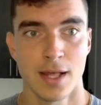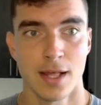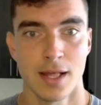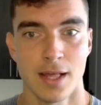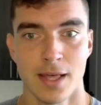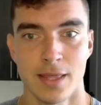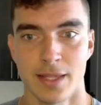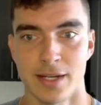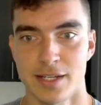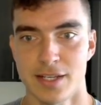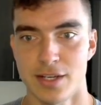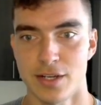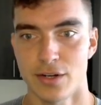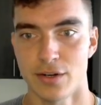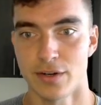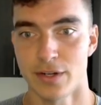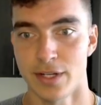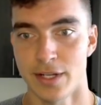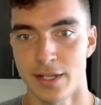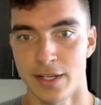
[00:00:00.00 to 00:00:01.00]
And then
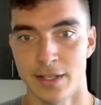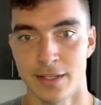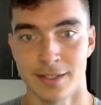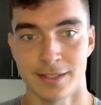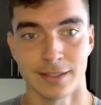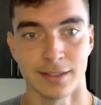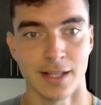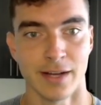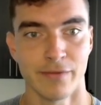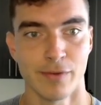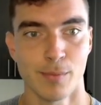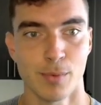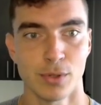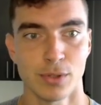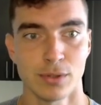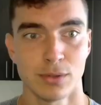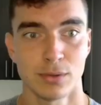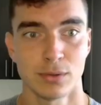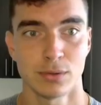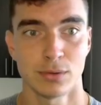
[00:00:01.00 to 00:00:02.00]
here is
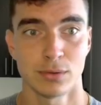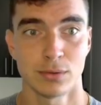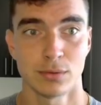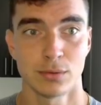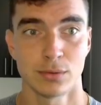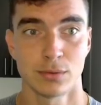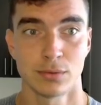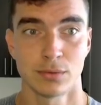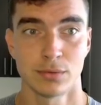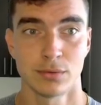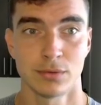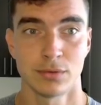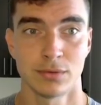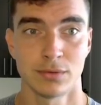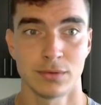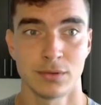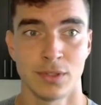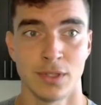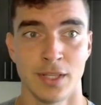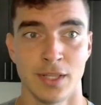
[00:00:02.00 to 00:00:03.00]
Lovable.
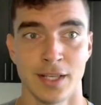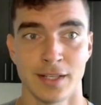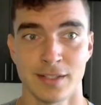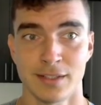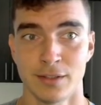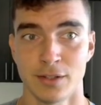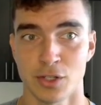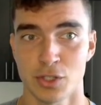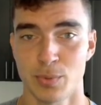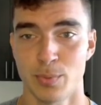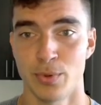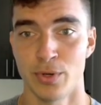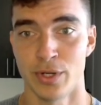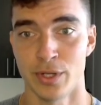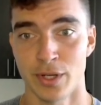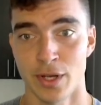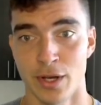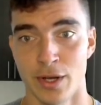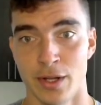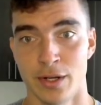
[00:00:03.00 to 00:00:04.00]
This looks pretty
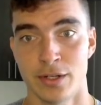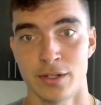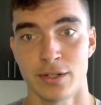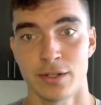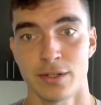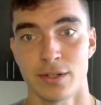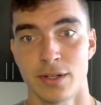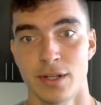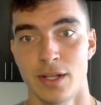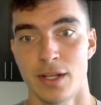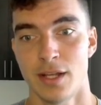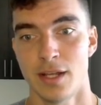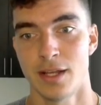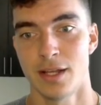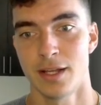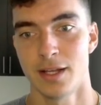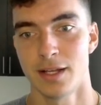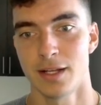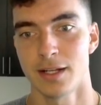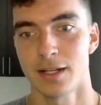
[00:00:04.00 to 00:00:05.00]
good.
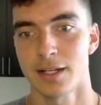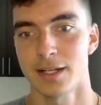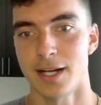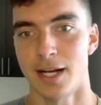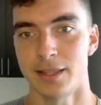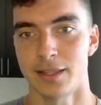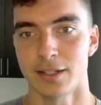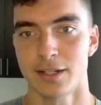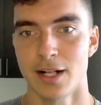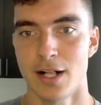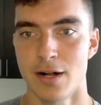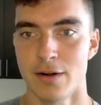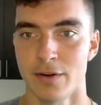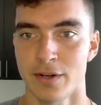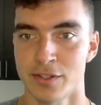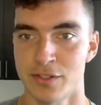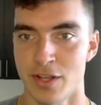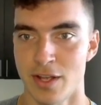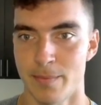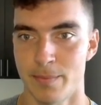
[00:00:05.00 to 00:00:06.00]
Got the color
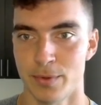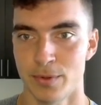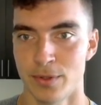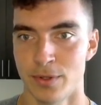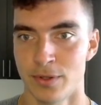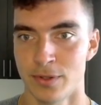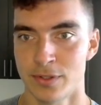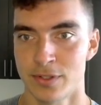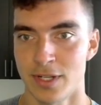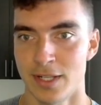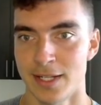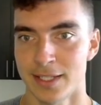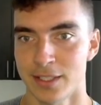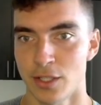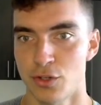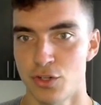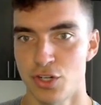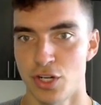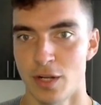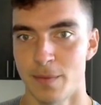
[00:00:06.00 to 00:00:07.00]
examples. I like the
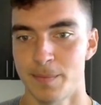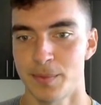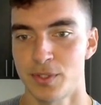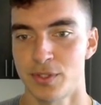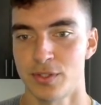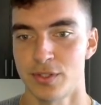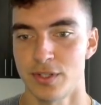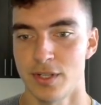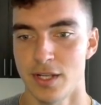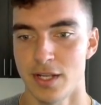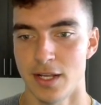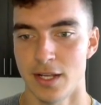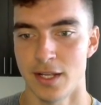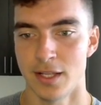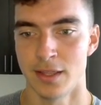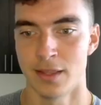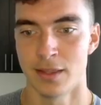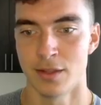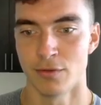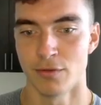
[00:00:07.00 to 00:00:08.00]
chips
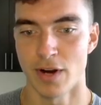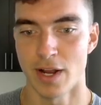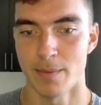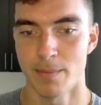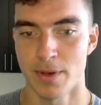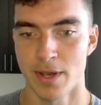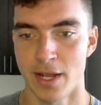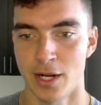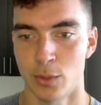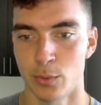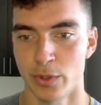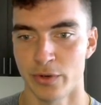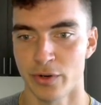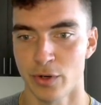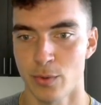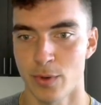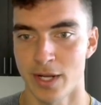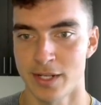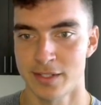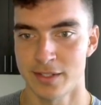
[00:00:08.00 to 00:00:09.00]
in the right panel we
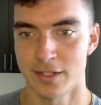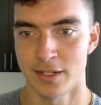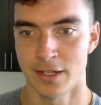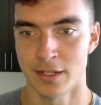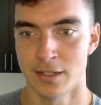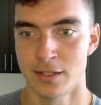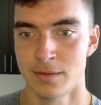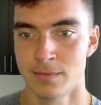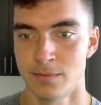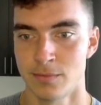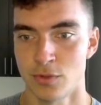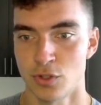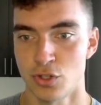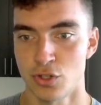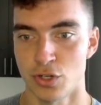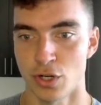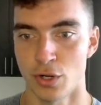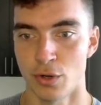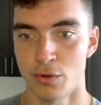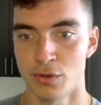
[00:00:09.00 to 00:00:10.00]
requested.
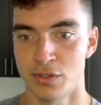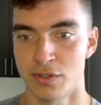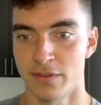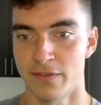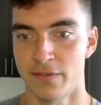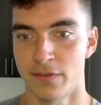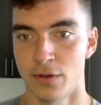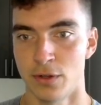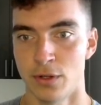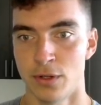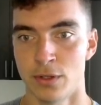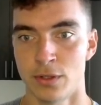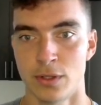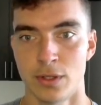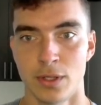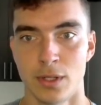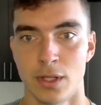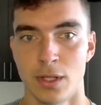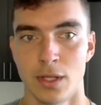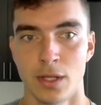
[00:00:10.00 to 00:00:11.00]
Shows the full
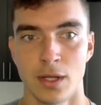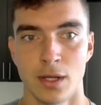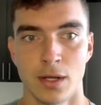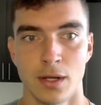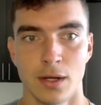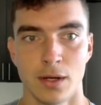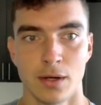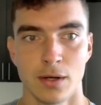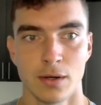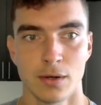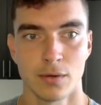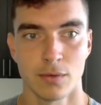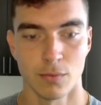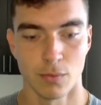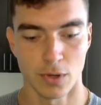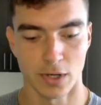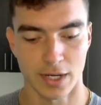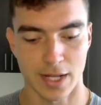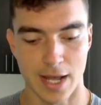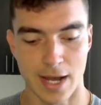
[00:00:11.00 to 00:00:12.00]

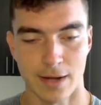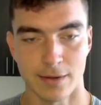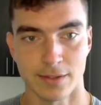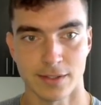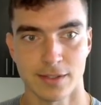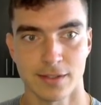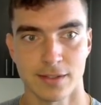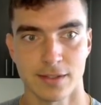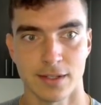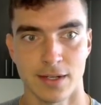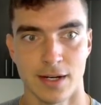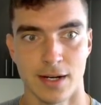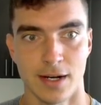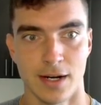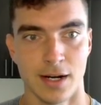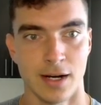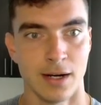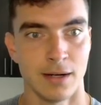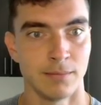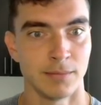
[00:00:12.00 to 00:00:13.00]
workouts.
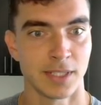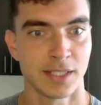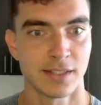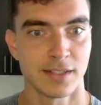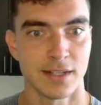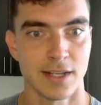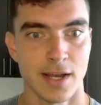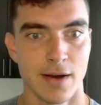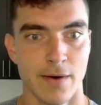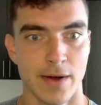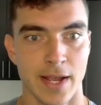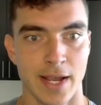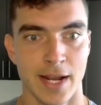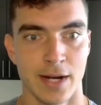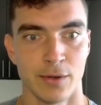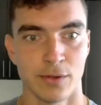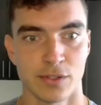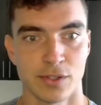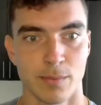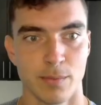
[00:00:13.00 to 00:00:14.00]
Let's see how it
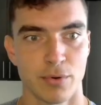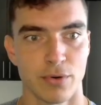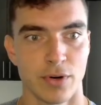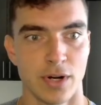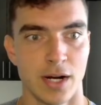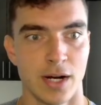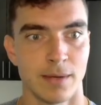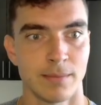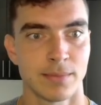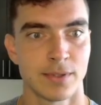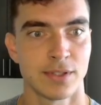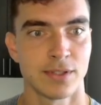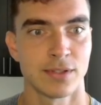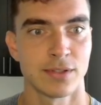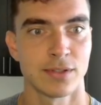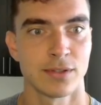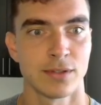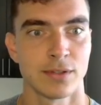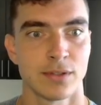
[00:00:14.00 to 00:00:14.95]
handles the prompts.